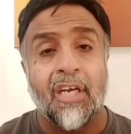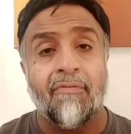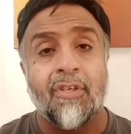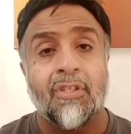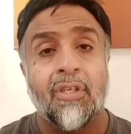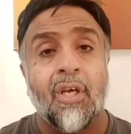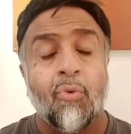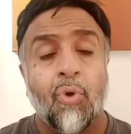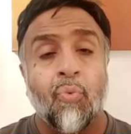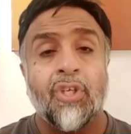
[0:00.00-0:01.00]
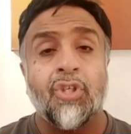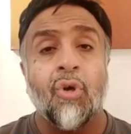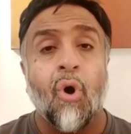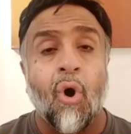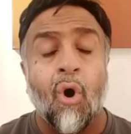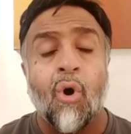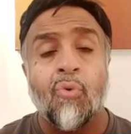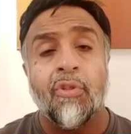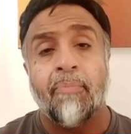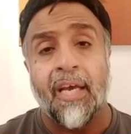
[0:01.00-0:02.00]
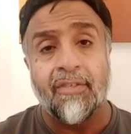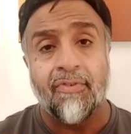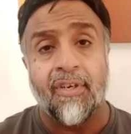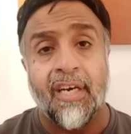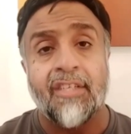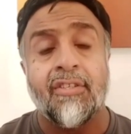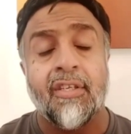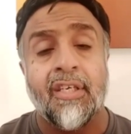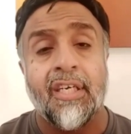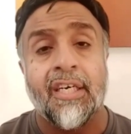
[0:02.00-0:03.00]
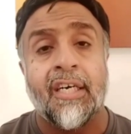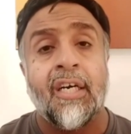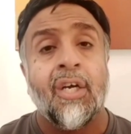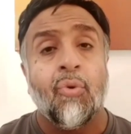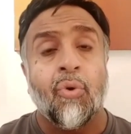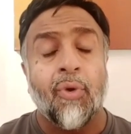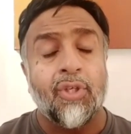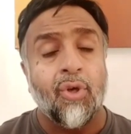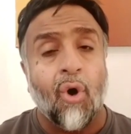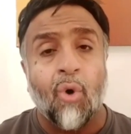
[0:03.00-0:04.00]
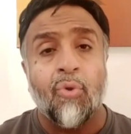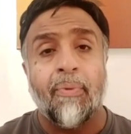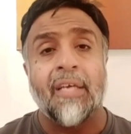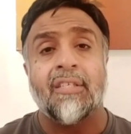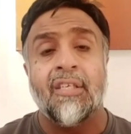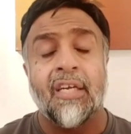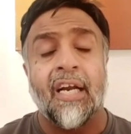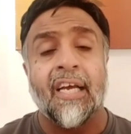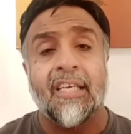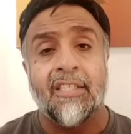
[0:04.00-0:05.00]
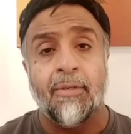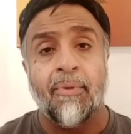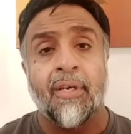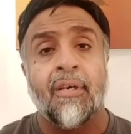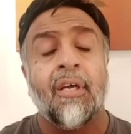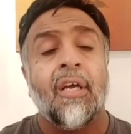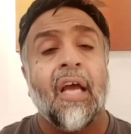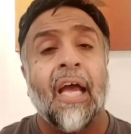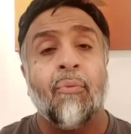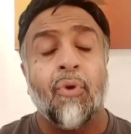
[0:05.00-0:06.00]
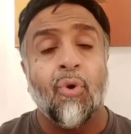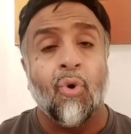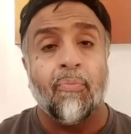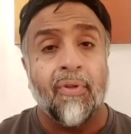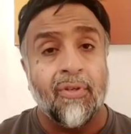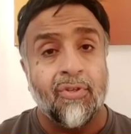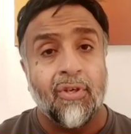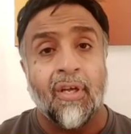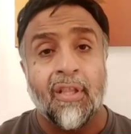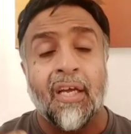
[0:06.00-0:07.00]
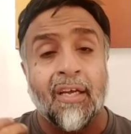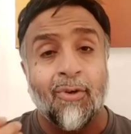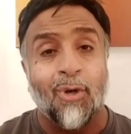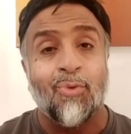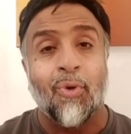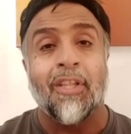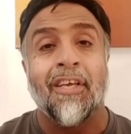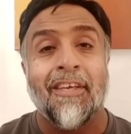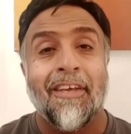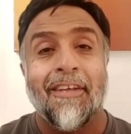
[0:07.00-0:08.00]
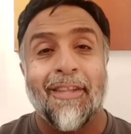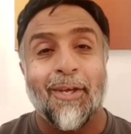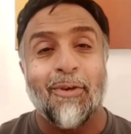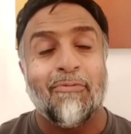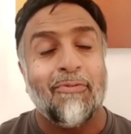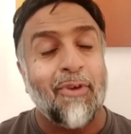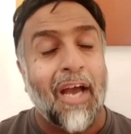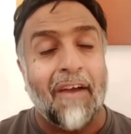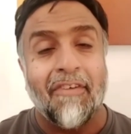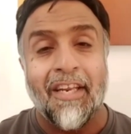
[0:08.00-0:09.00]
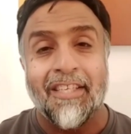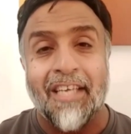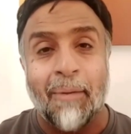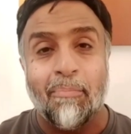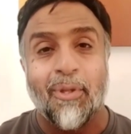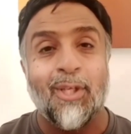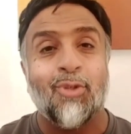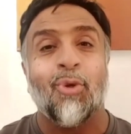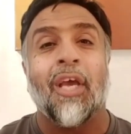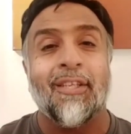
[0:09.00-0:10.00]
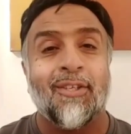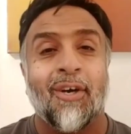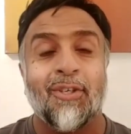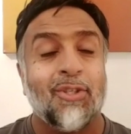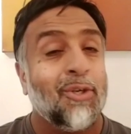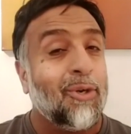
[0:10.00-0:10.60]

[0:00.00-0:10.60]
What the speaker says: service, we wish you all the best for the rest of the year. We wish you all the best in your academia, and we hope, inshallah, God willing, that if you have any time, please do get in touch